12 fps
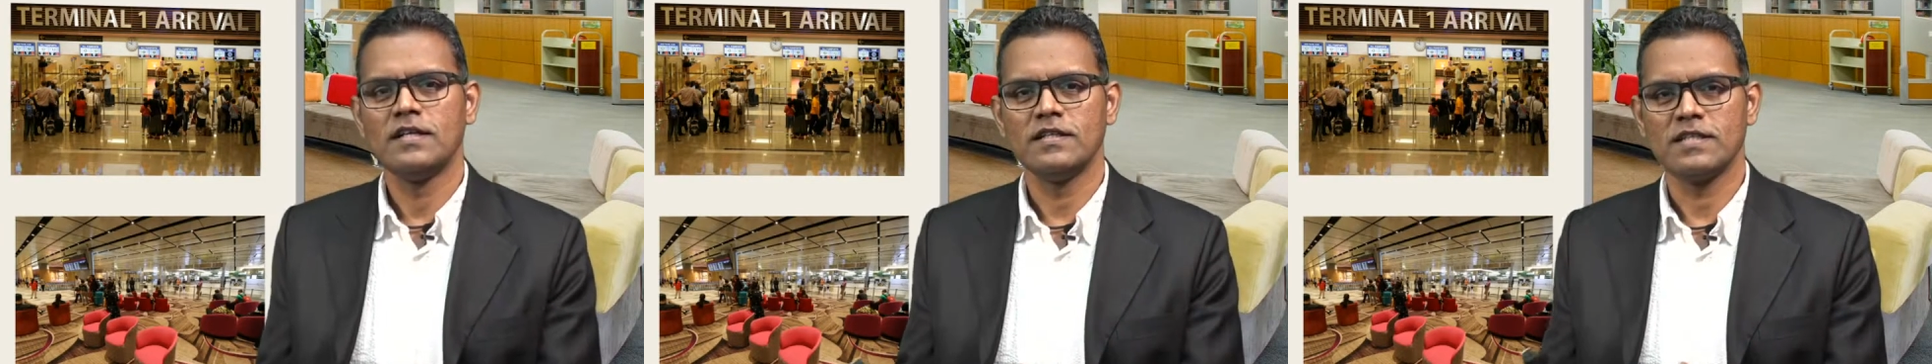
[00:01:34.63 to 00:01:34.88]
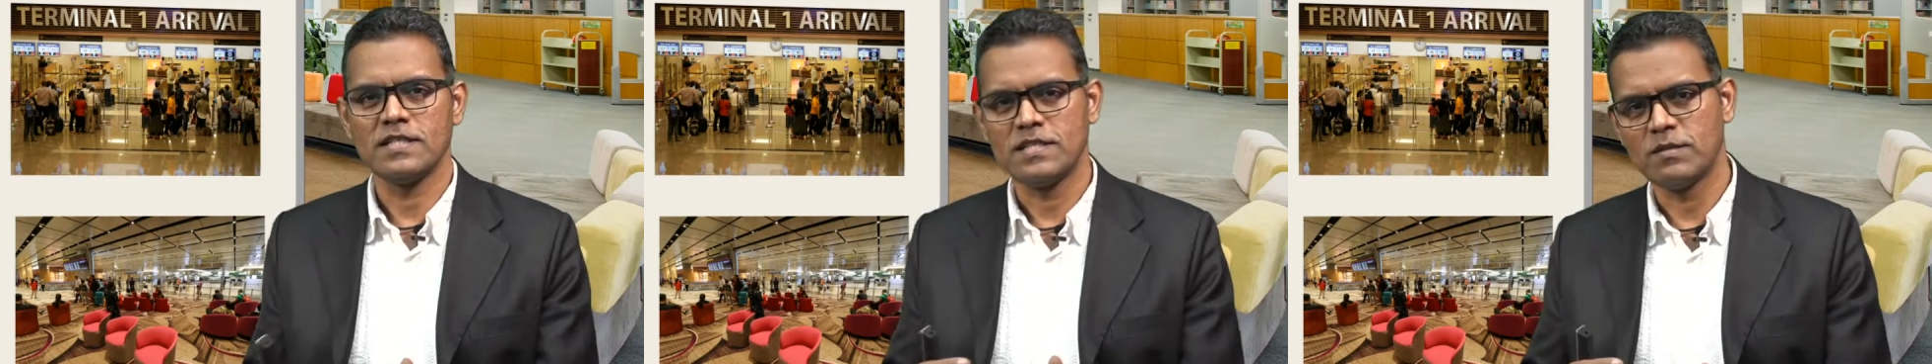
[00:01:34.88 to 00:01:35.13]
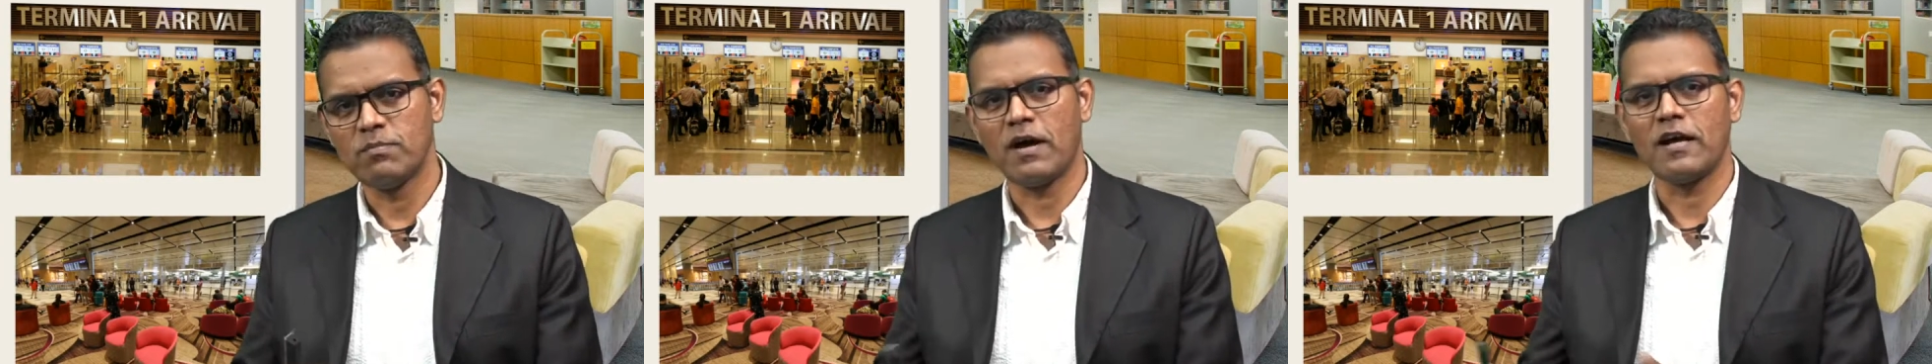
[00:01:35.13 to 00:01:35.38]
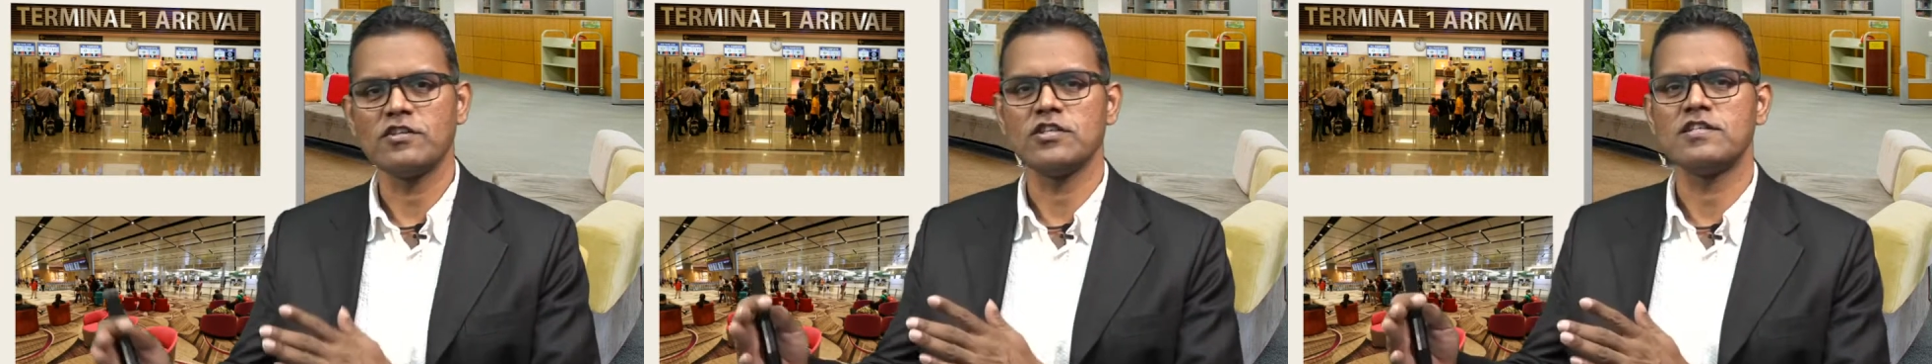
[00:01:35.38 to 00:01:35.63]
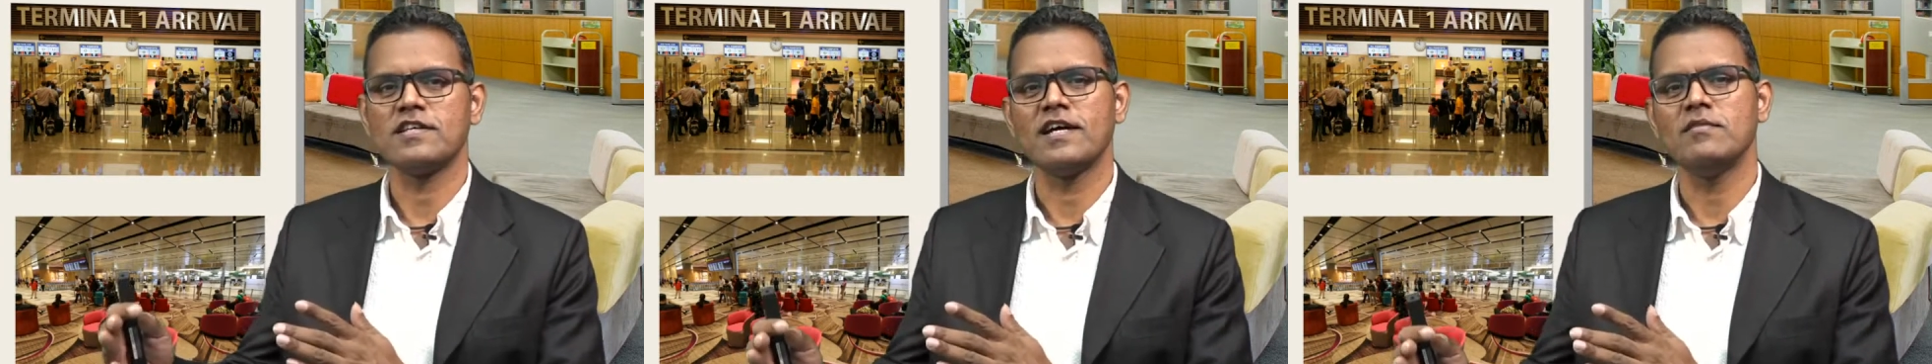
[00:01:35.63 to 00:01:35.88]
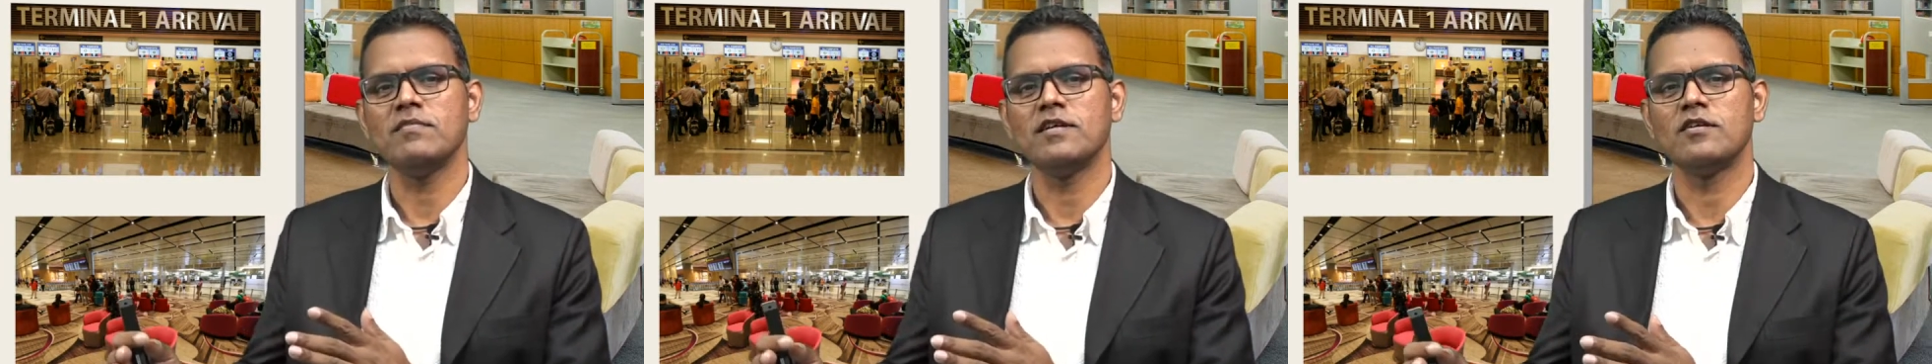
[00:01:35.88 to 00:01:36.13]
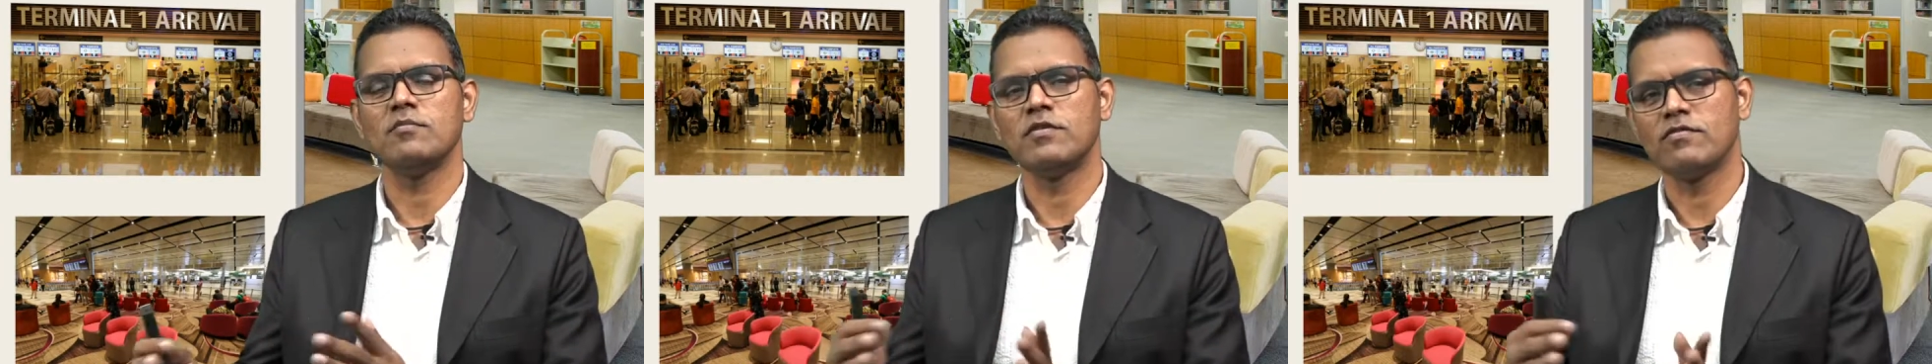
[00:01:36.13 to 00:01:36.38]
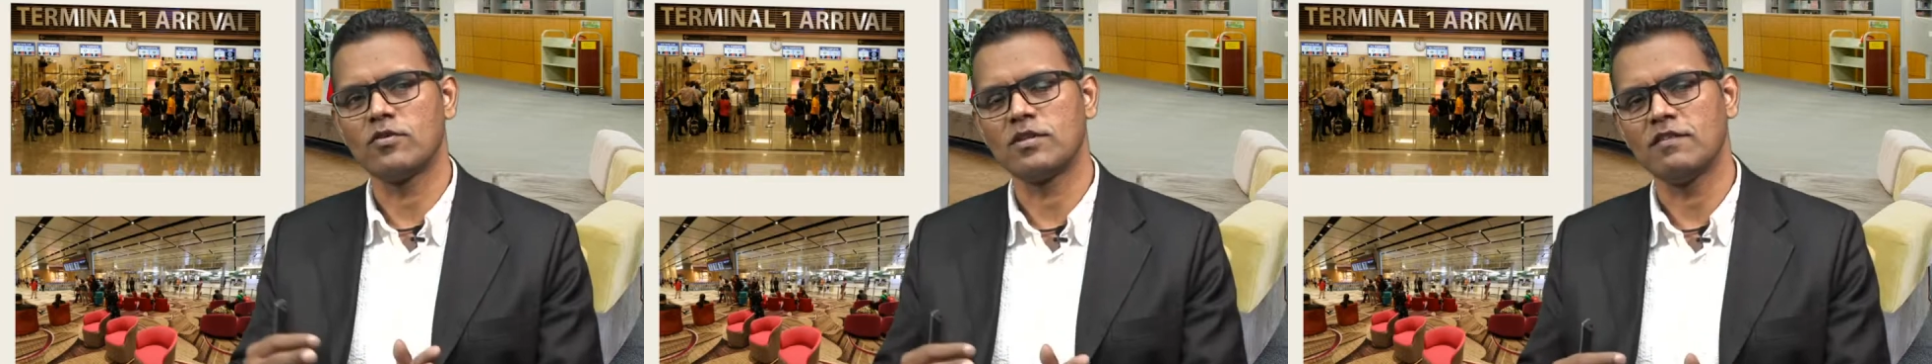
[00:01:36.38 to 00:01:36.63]
the departure time,
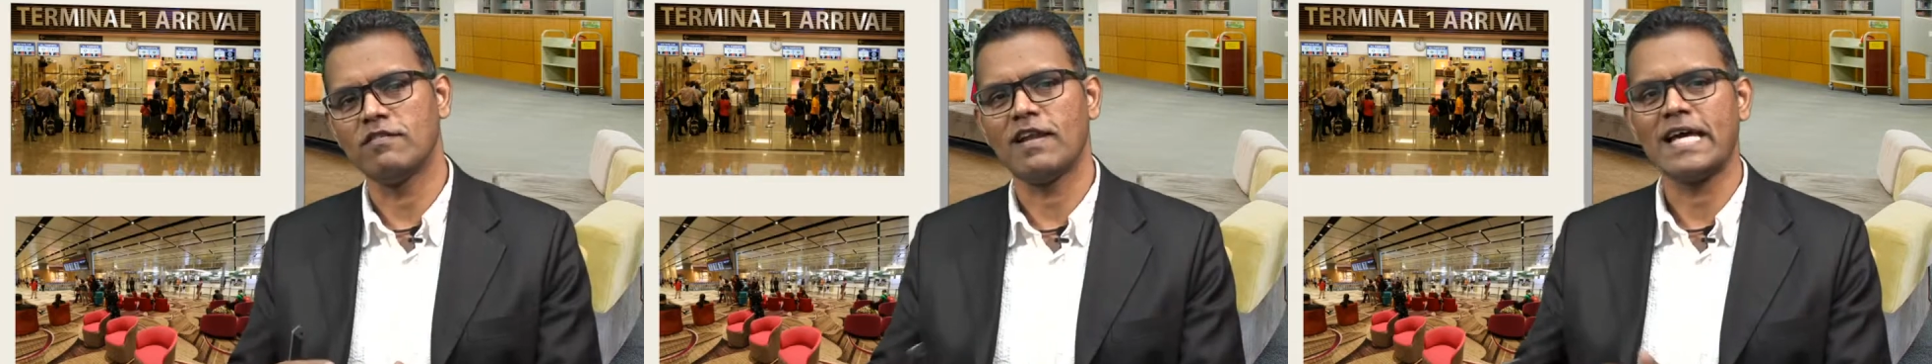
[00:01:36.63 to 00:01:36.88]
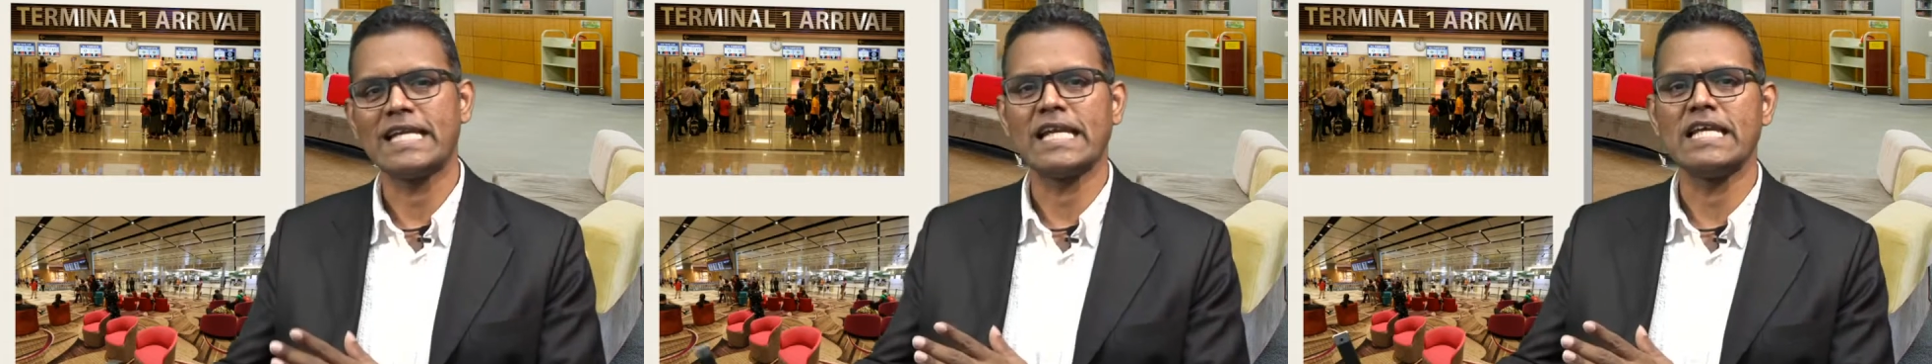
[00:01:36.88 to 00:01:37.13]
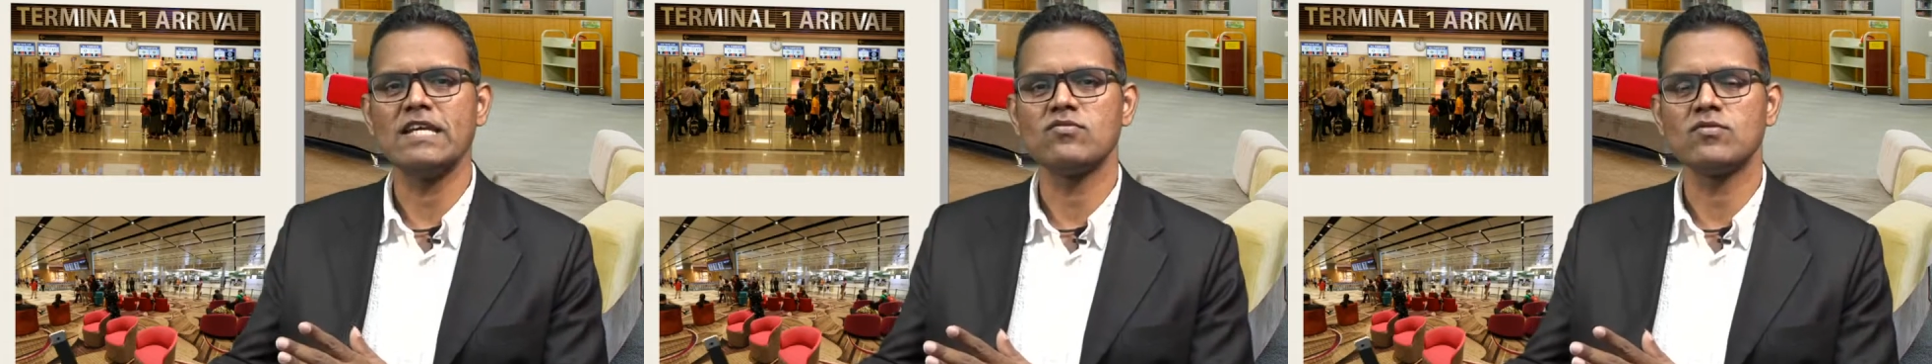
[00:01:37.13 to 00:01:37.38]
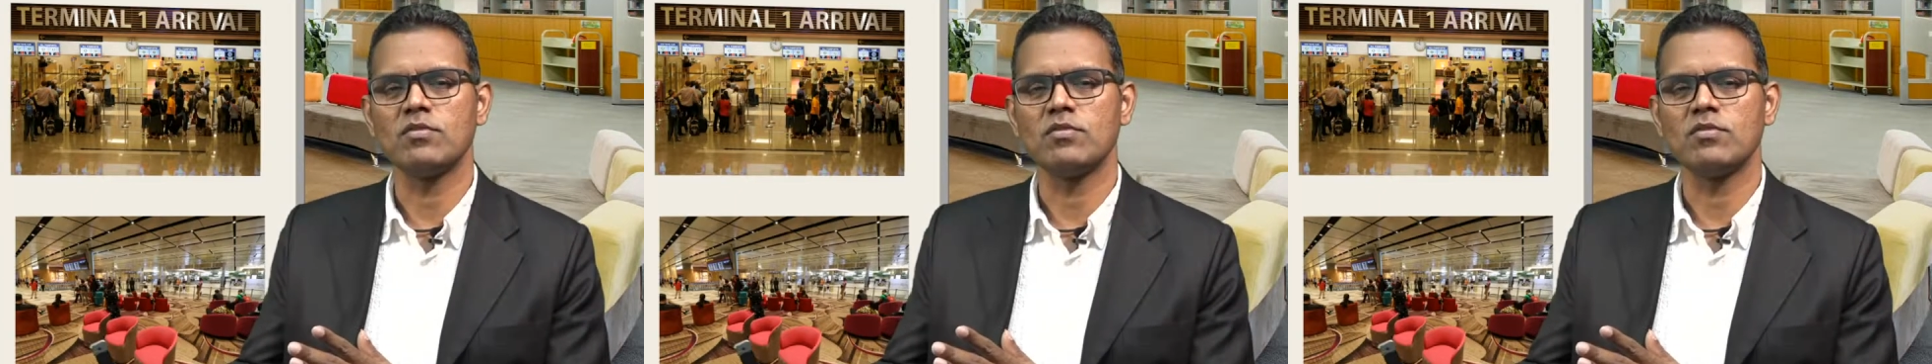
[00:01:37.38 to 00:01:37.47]
before the flight leaves,